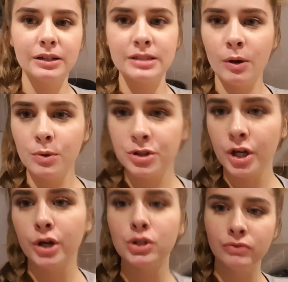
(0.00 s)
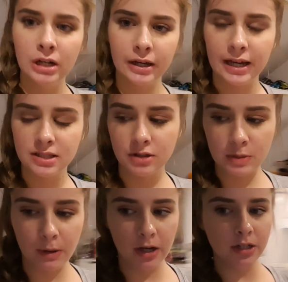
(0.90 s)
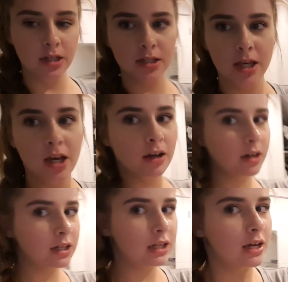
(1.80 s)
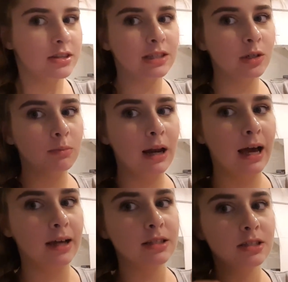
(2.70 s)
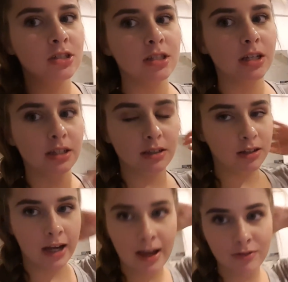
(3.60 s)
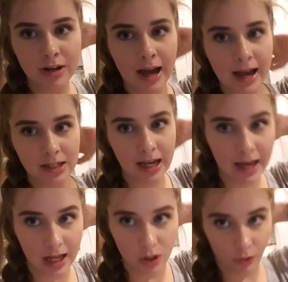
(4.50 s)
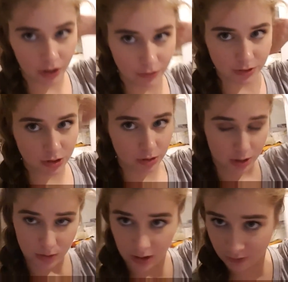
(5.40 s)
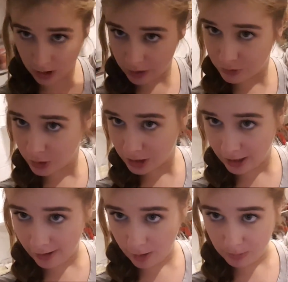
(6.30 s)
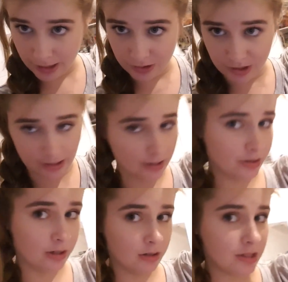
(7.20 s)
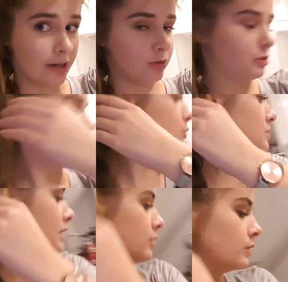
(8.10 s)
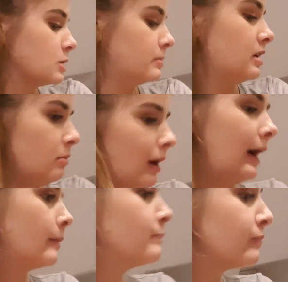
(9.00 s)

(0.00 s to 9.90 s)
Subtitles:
dealt with those, relocated the spiders. I kind of like this little plait. It's just like, I haven't had hair long enough to do this with. I've kind of got it like up like that, and then the second thought was like, oh, let's put it in a plait.